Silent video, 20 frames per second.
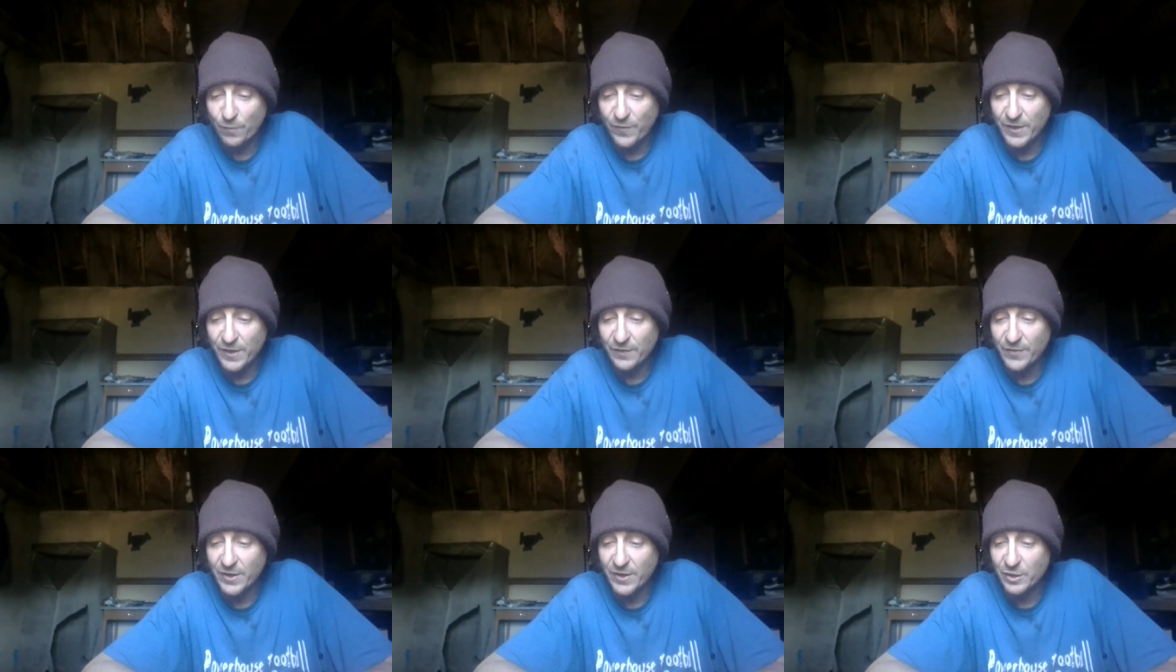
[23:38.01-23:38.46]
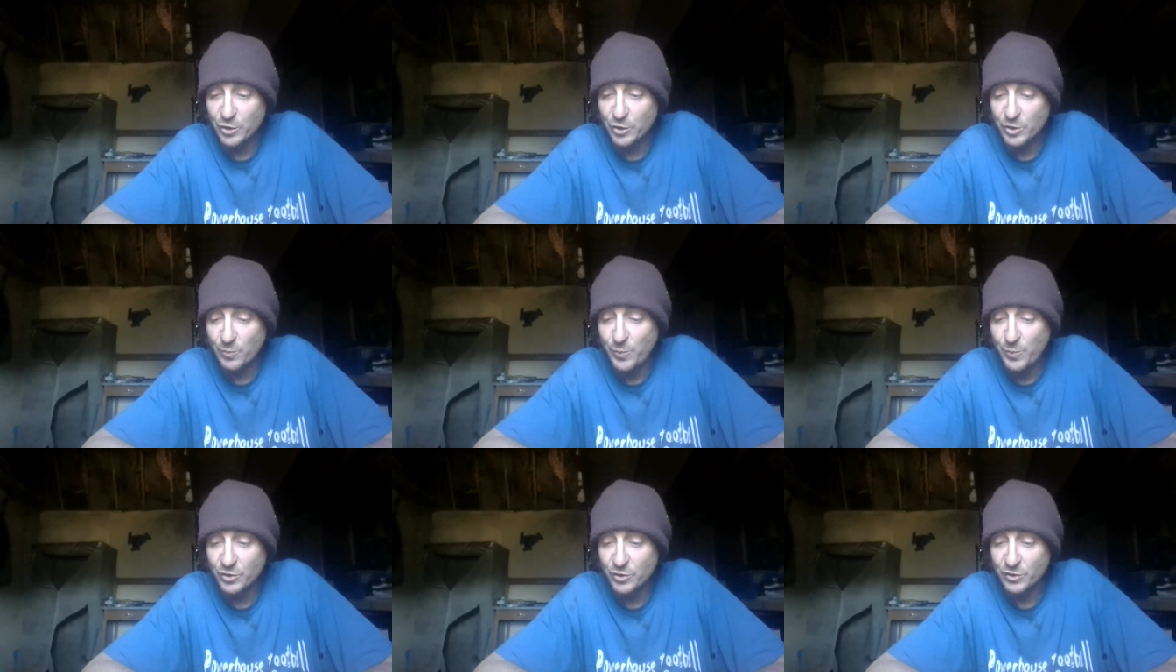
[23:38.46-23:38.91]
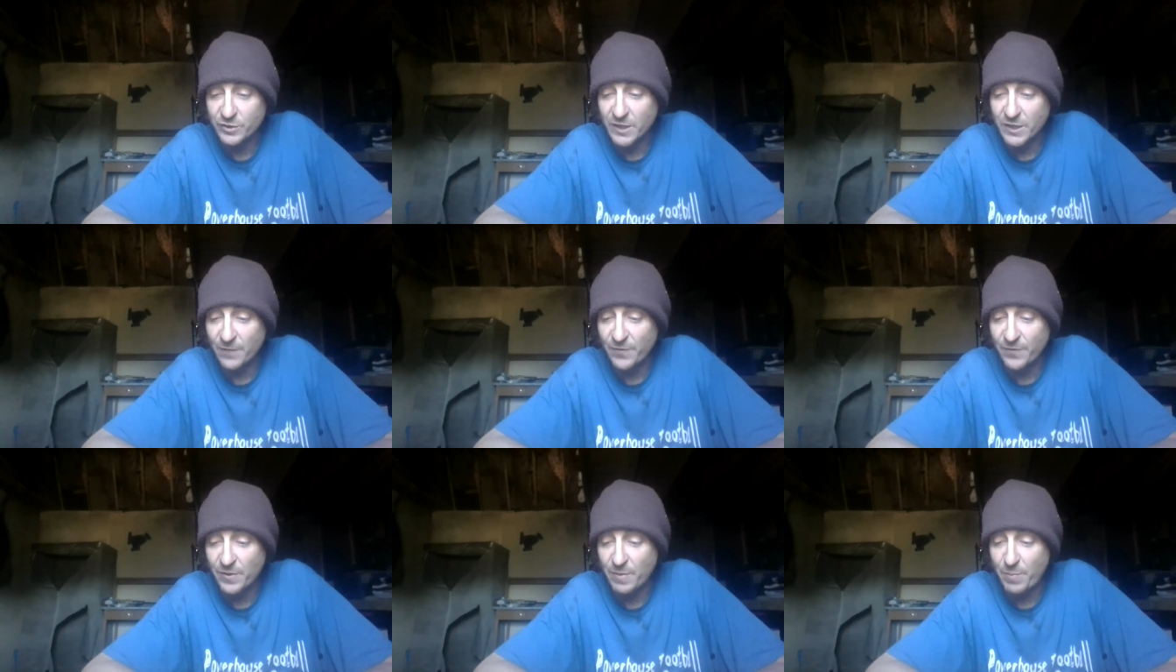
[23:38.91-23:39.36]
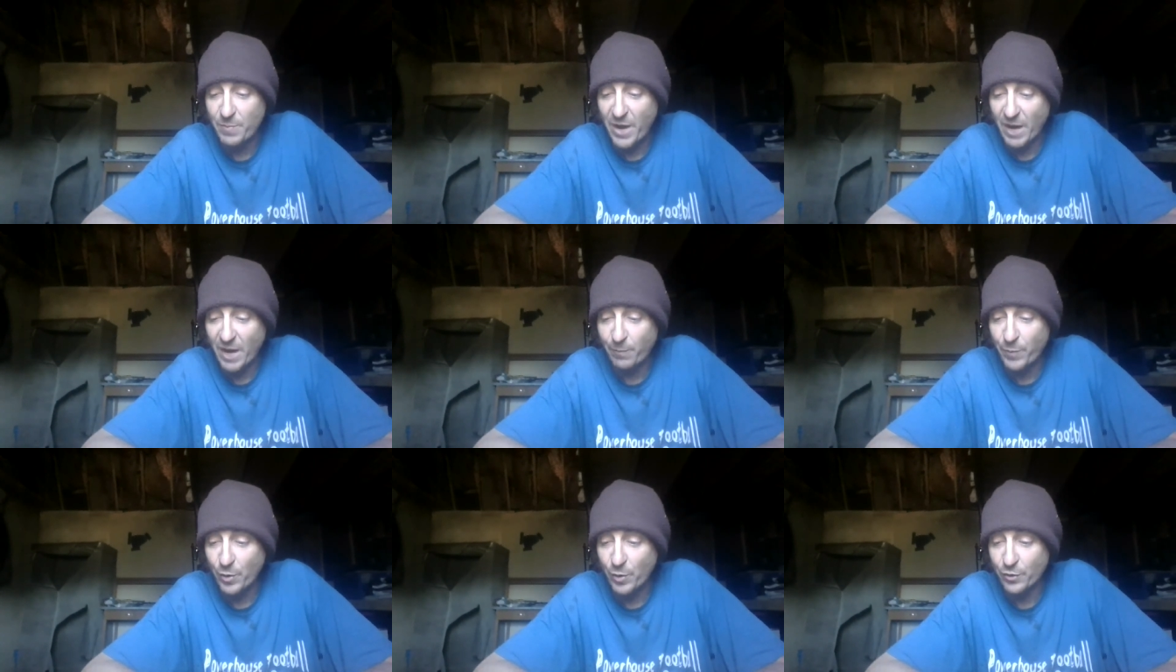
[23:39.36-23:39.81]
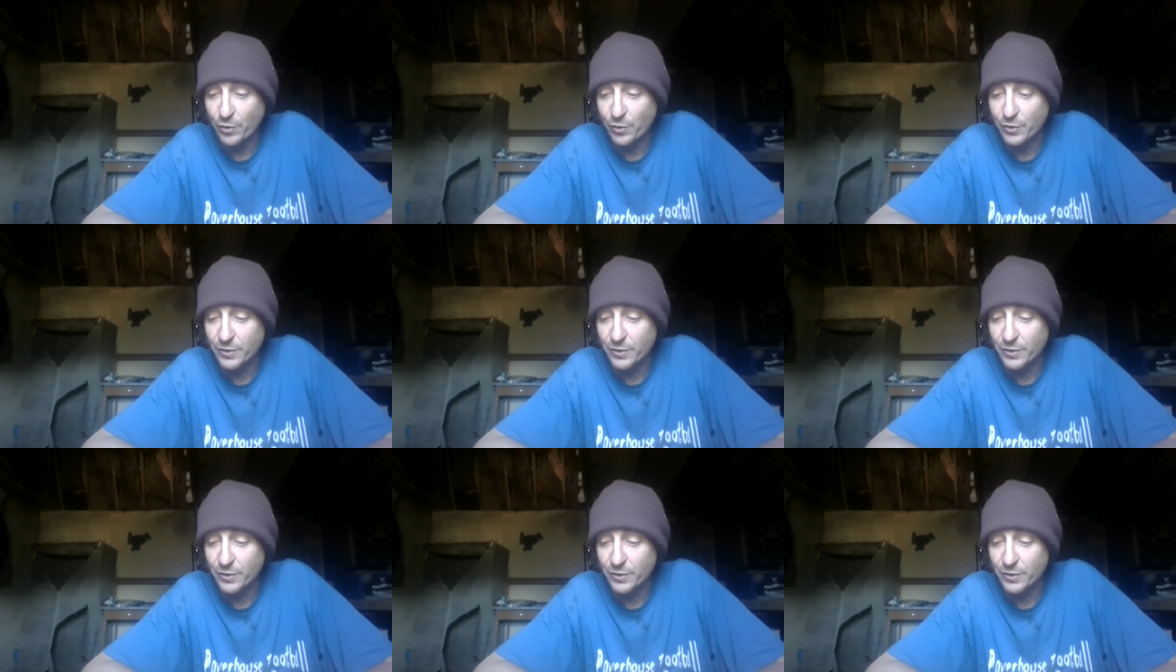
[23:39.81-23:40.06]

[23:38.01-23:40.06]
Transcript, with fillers: If anything, you should put yourself on the back burner.